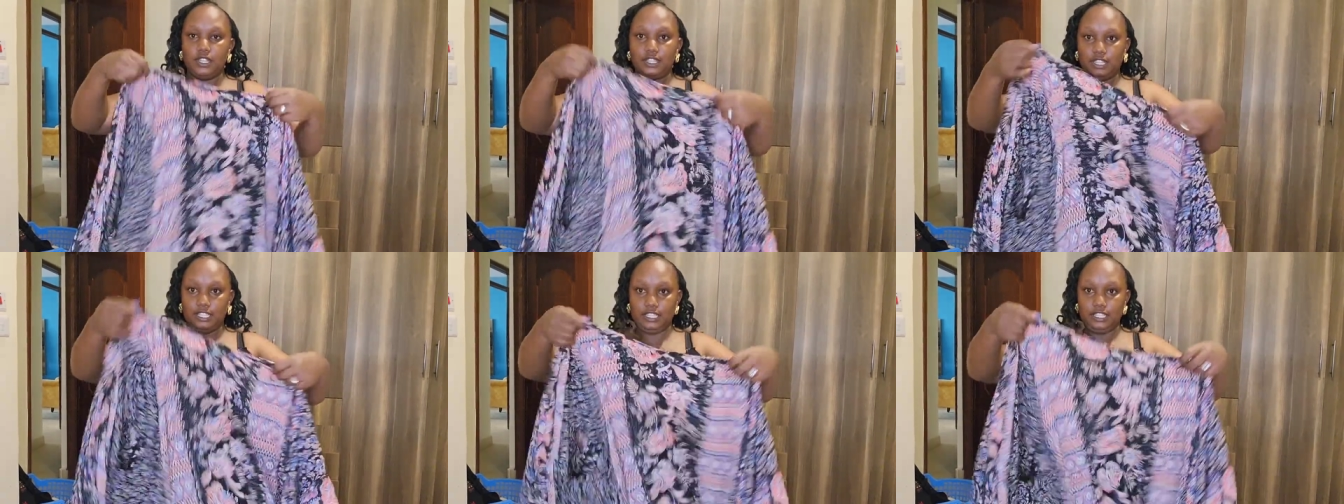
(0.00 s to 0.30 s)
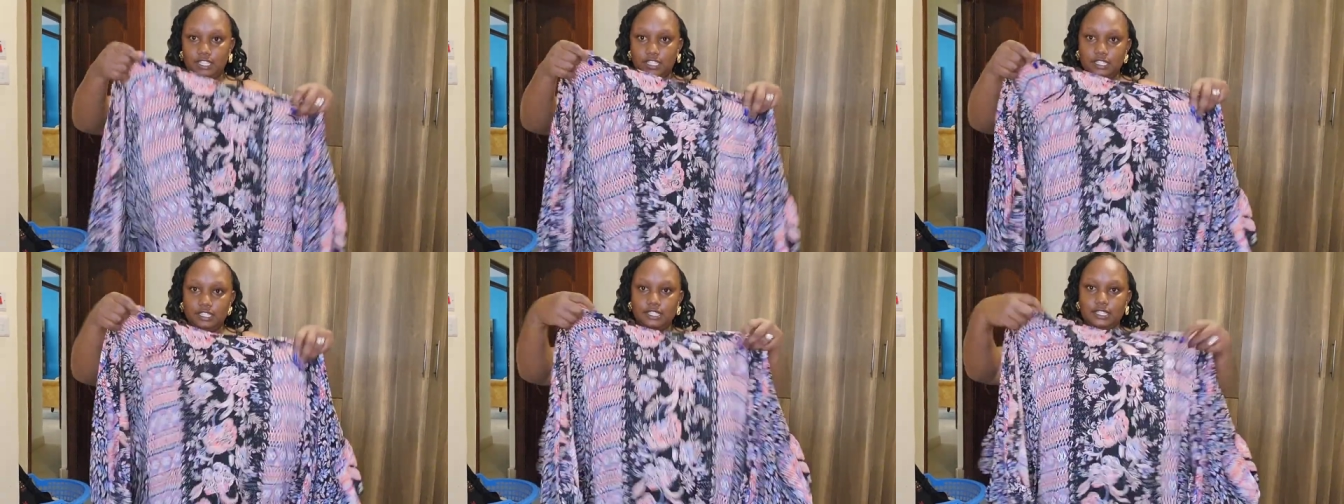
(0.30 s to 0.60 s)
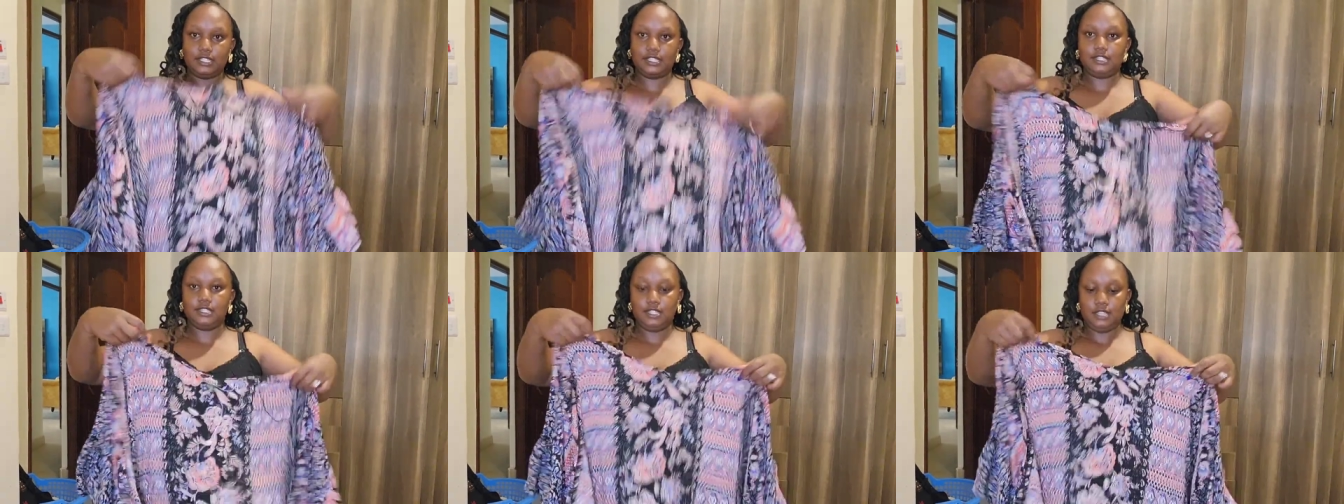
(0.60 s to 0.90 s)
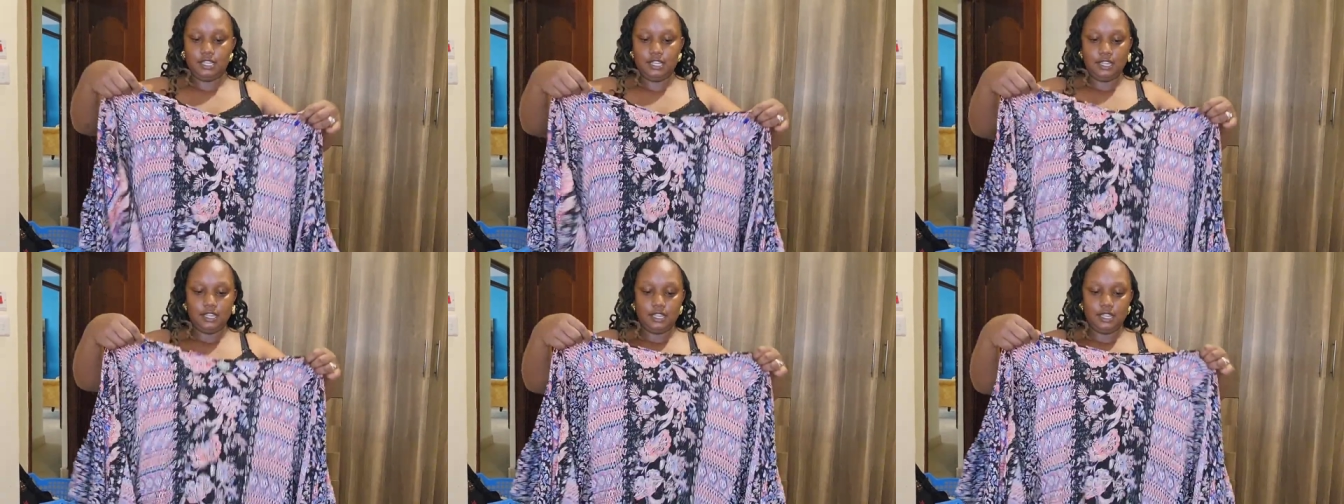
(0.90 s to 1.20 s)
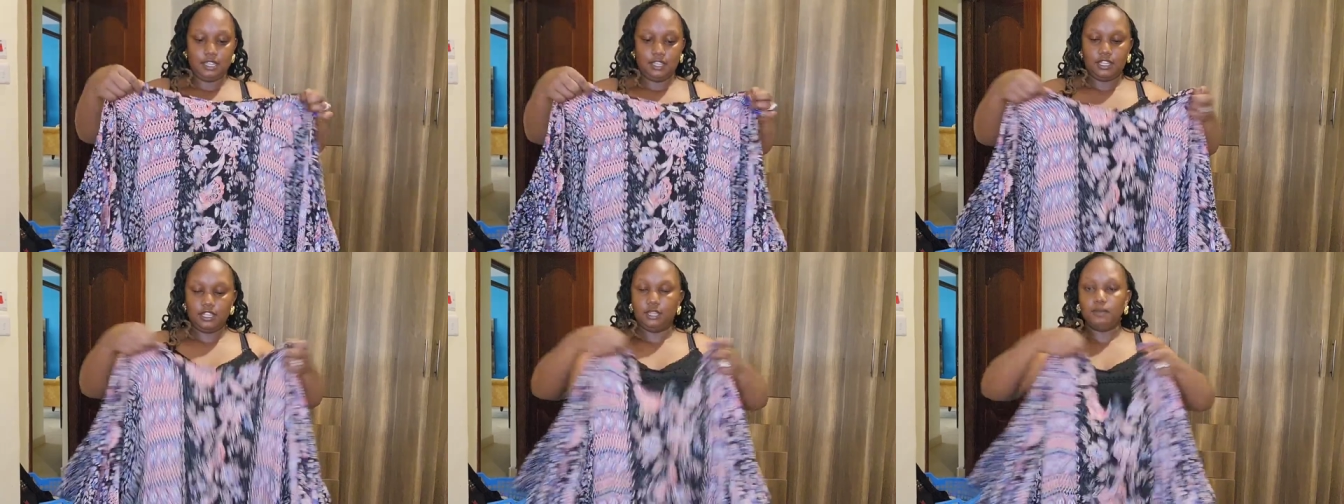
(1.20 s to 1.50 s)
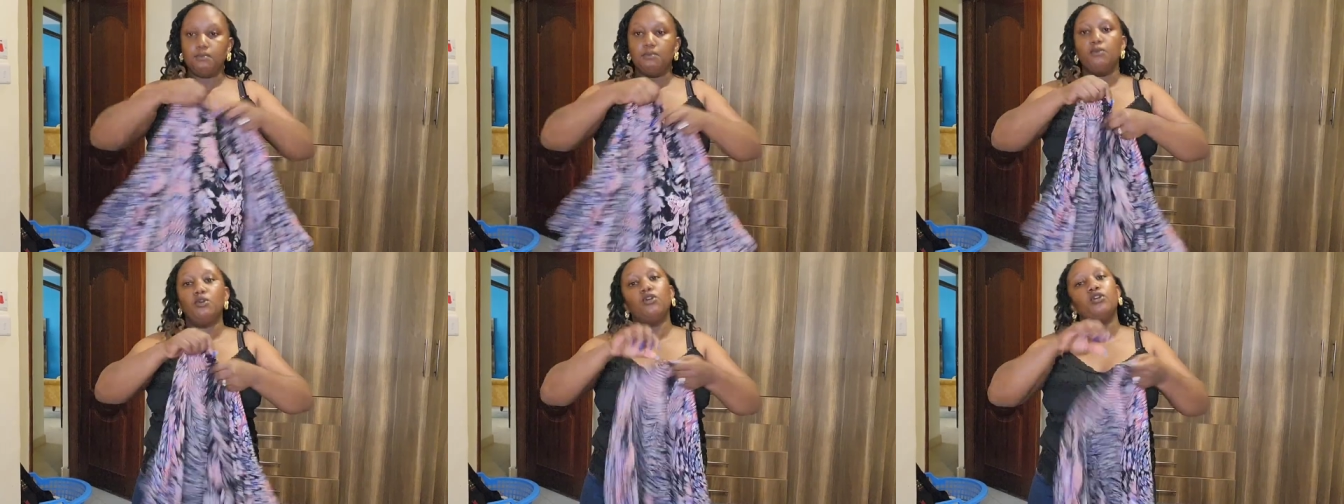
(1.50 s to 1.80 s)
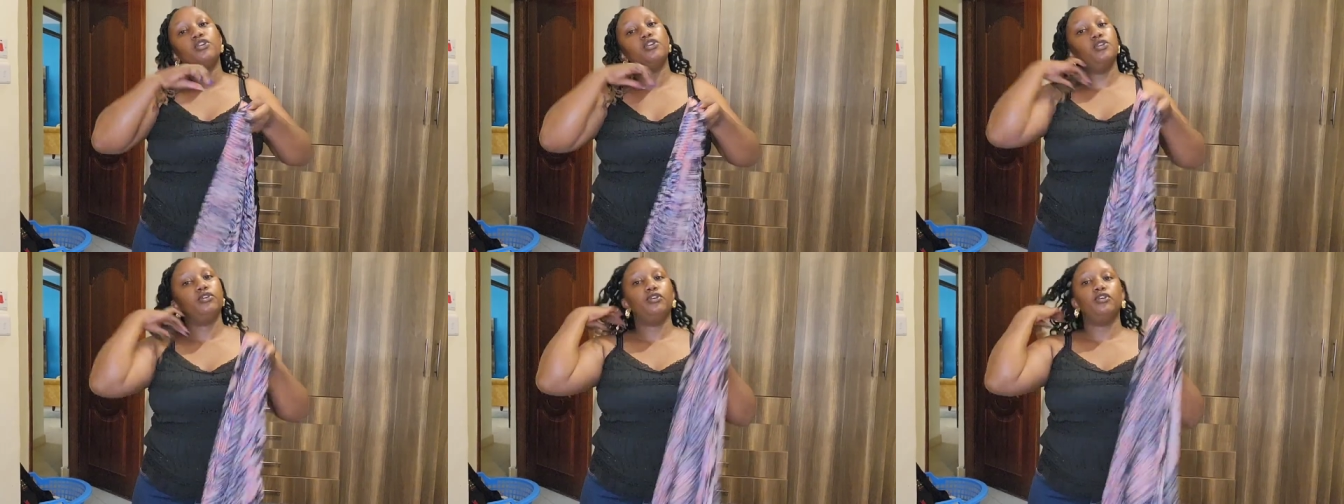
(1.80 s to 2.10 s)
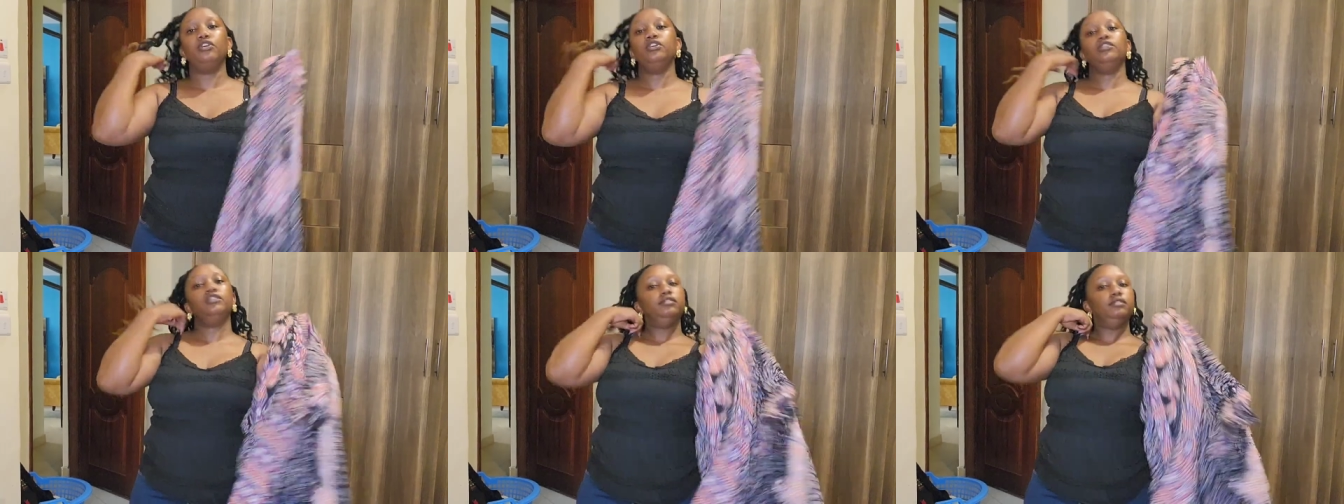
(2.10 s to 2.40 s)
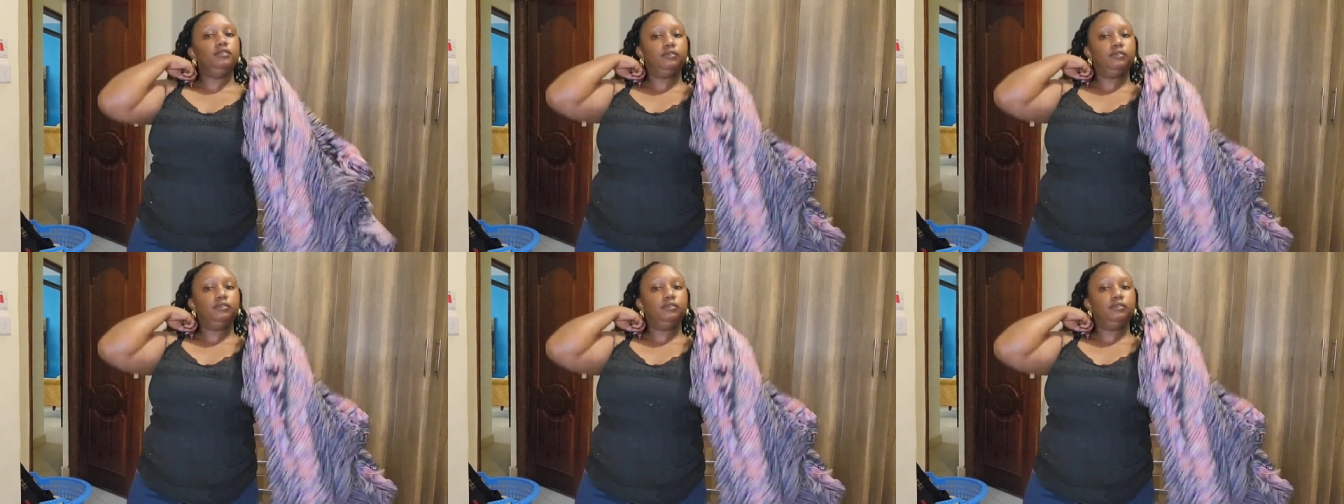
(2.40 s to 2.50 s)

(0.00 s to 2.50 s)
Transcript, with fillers: this kimono